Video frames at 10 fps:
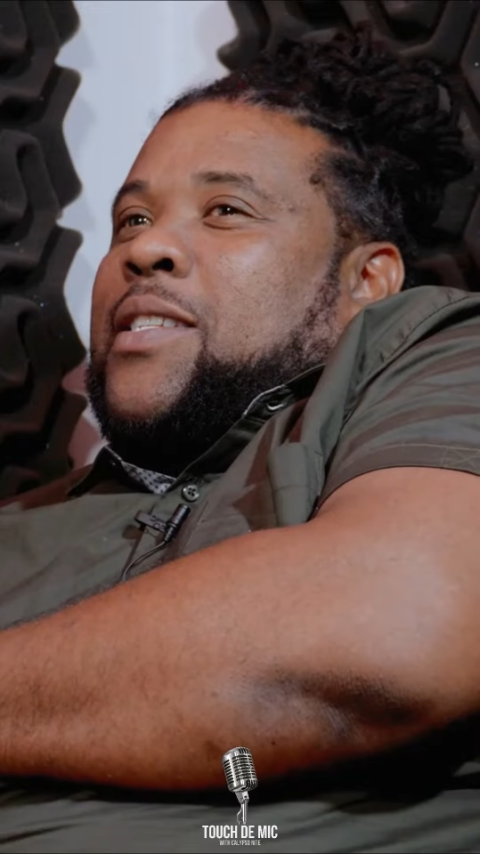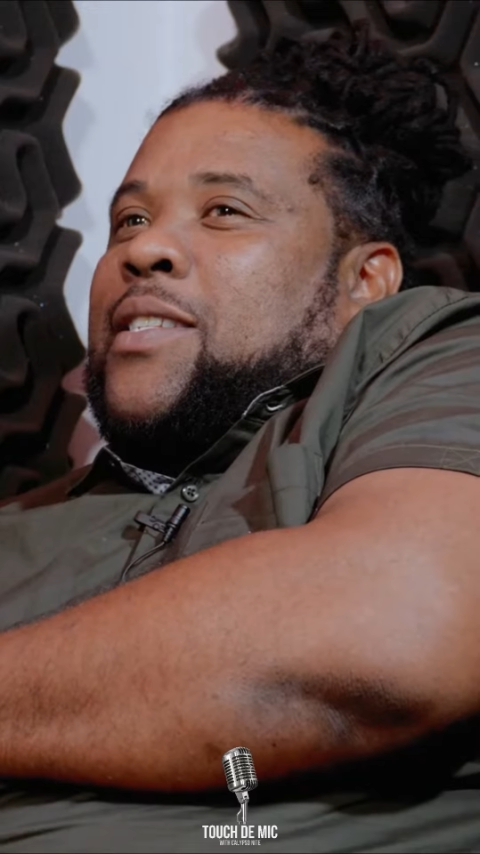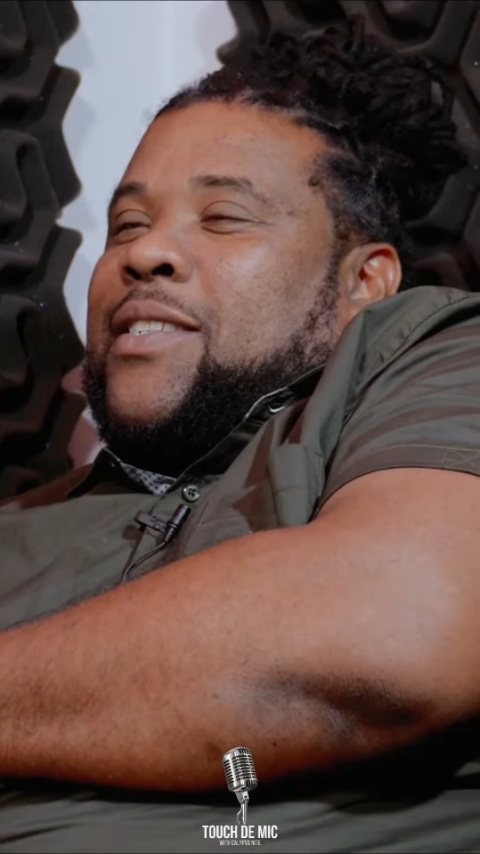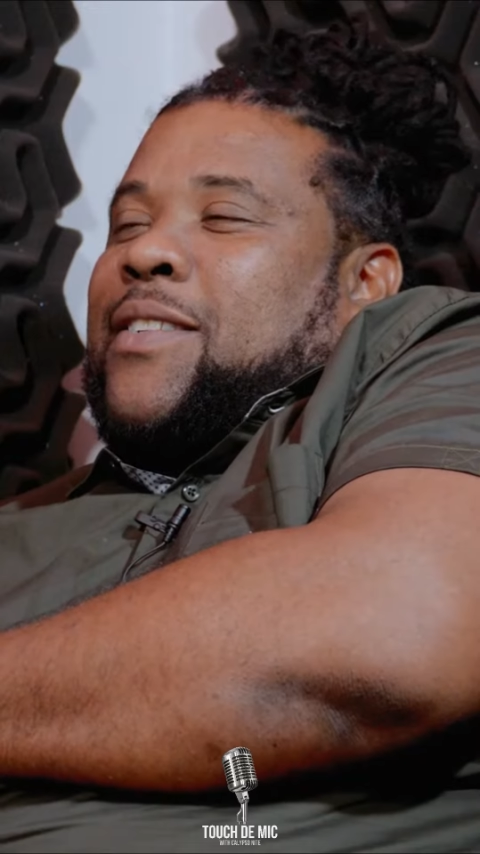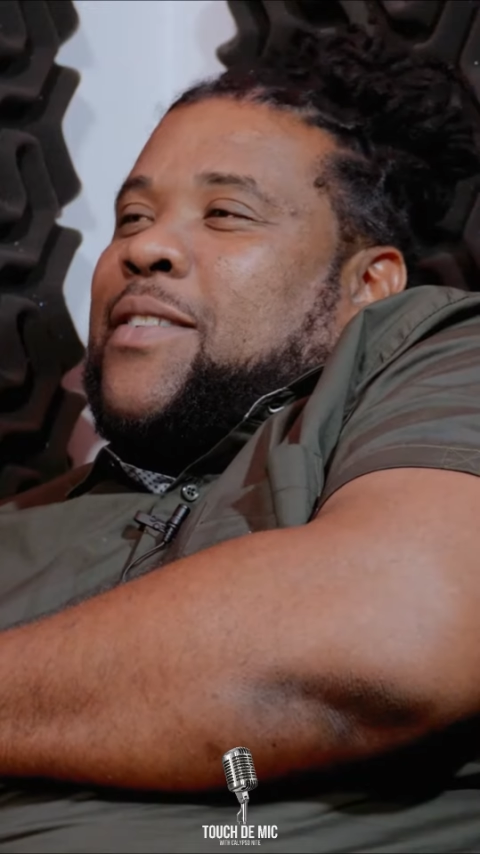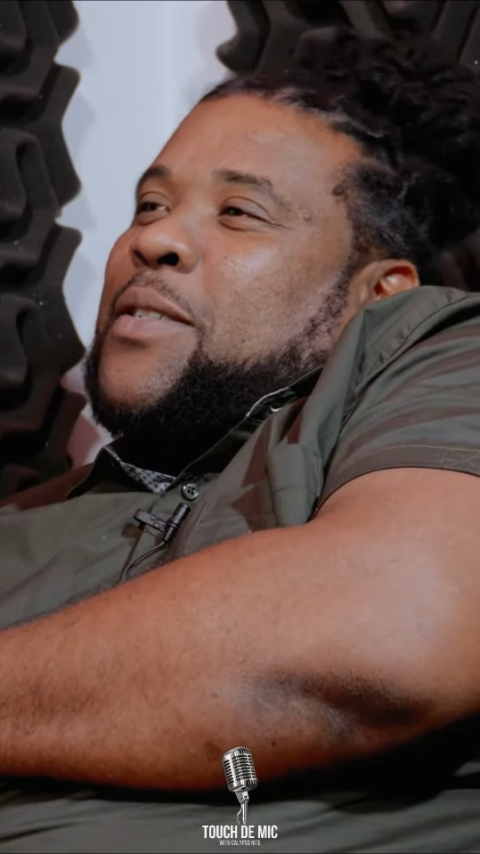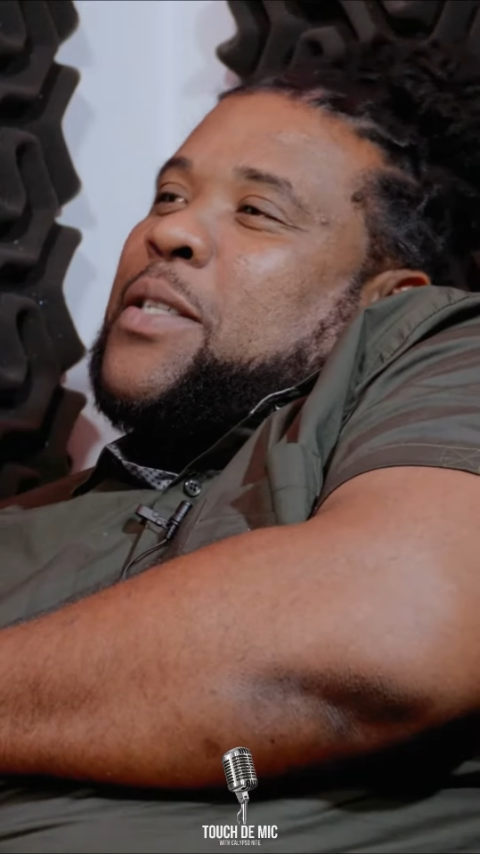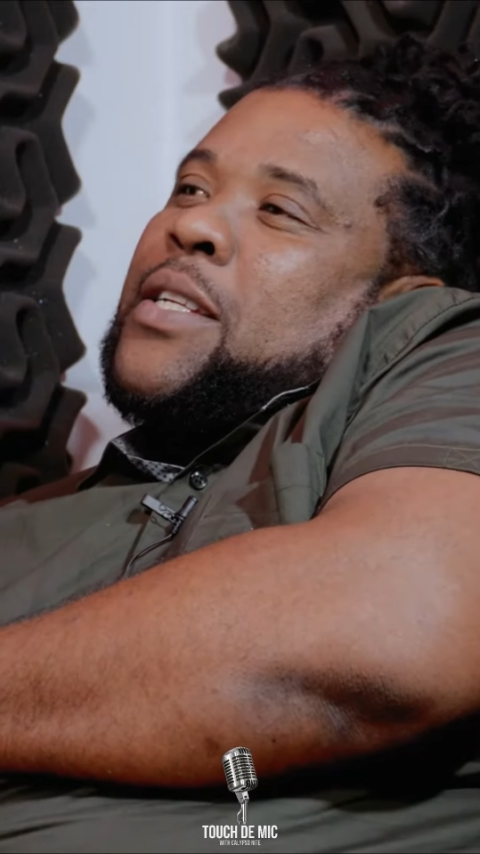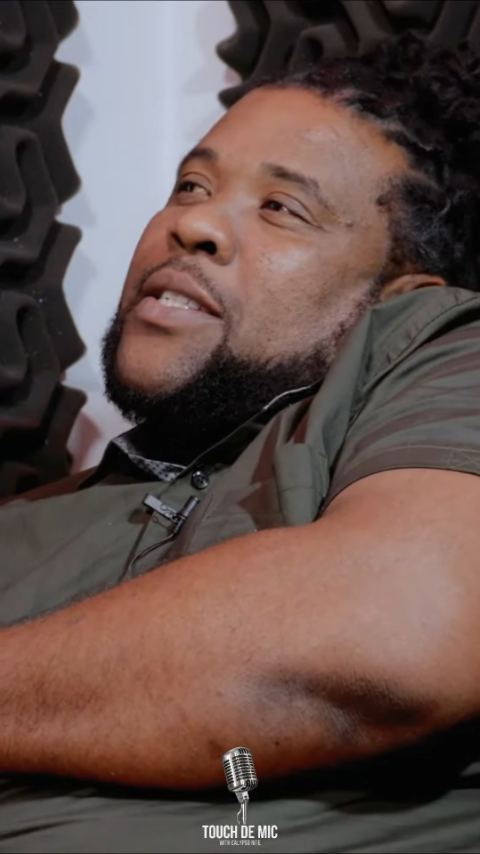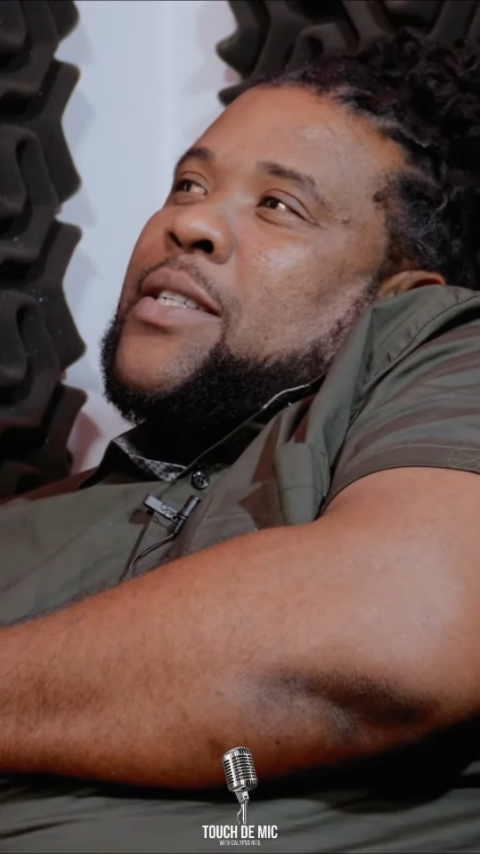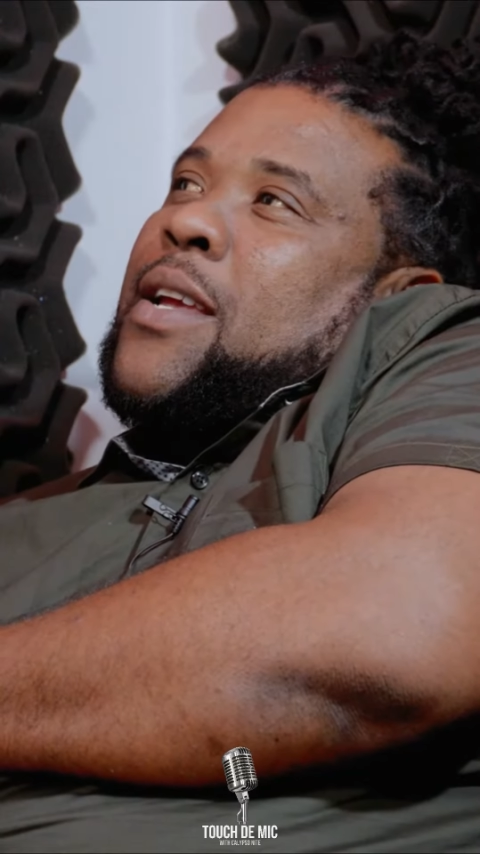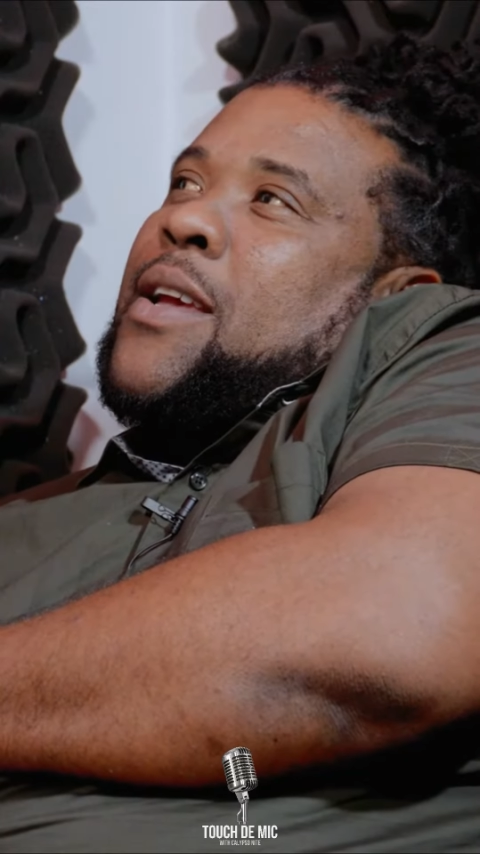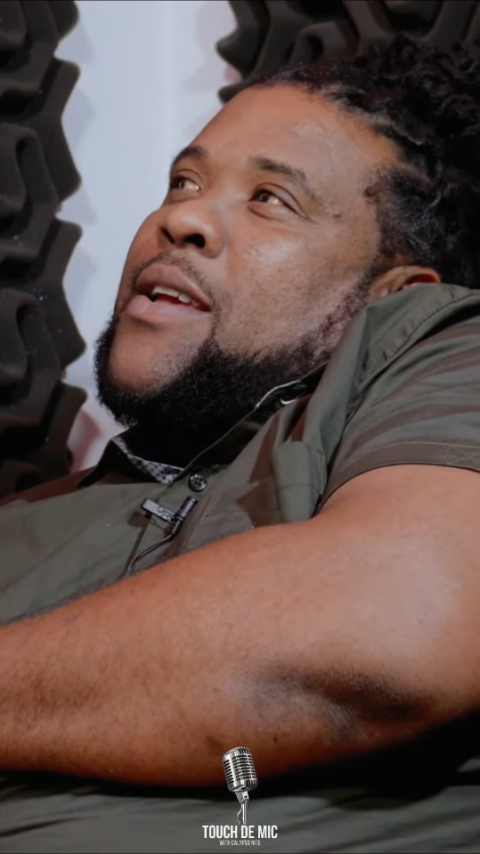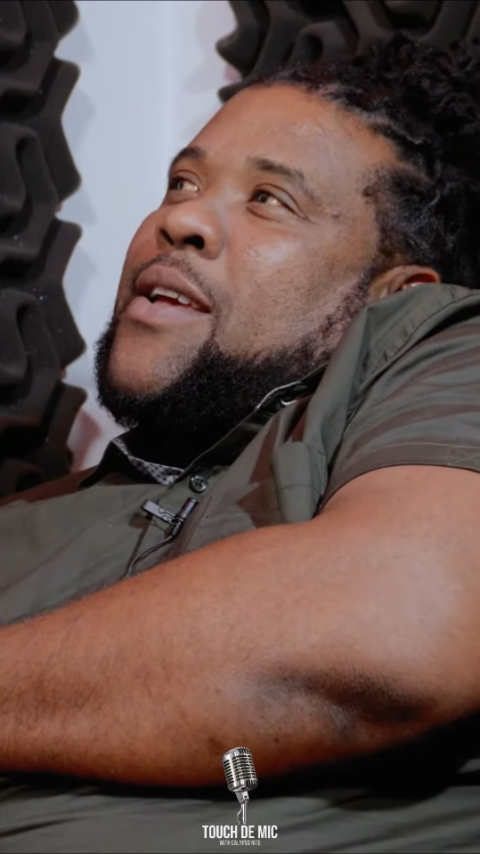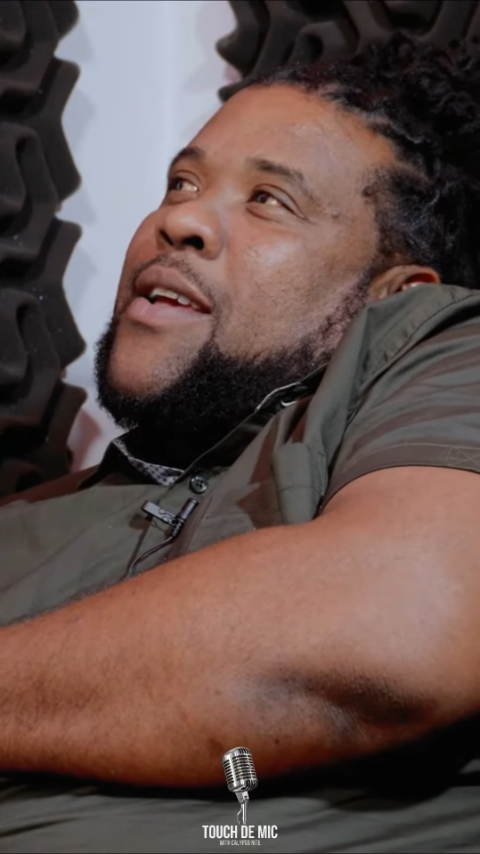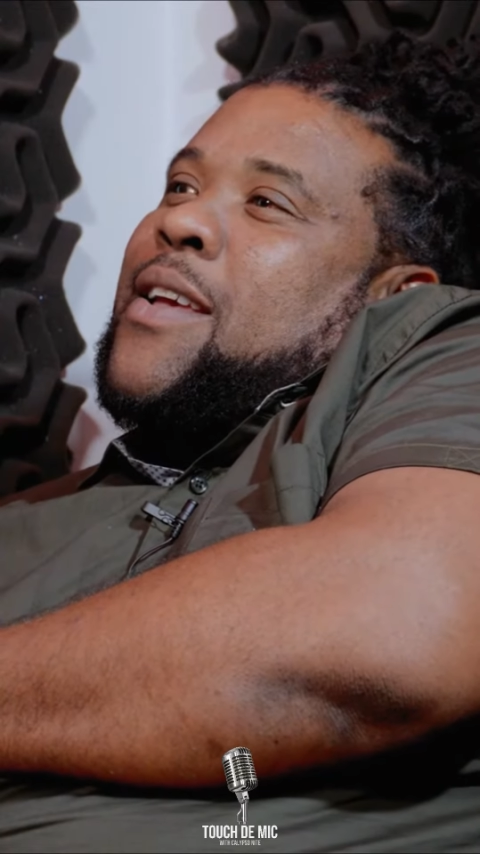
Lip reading: So this year,